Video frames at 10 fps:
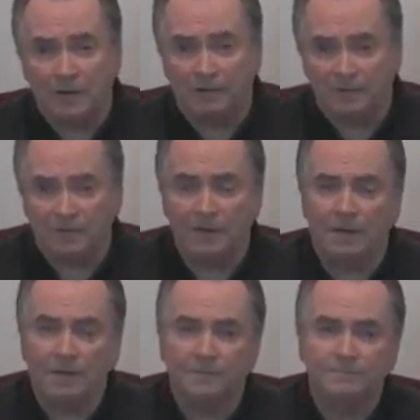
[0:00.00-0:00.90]

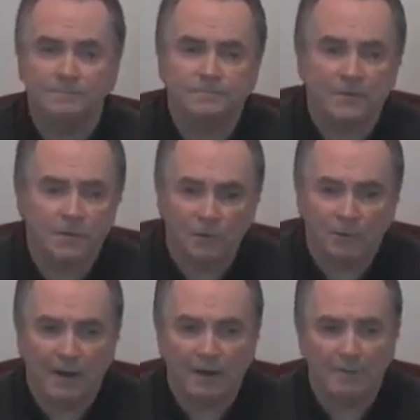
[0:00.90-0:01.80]
understanding.
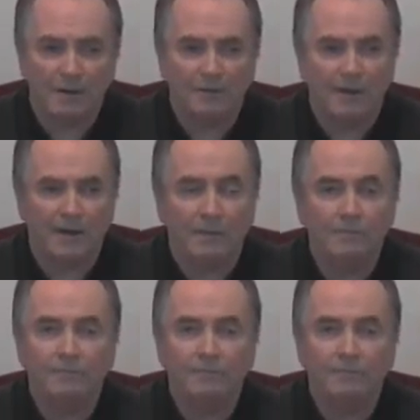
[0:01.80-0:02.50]
No doubt about that.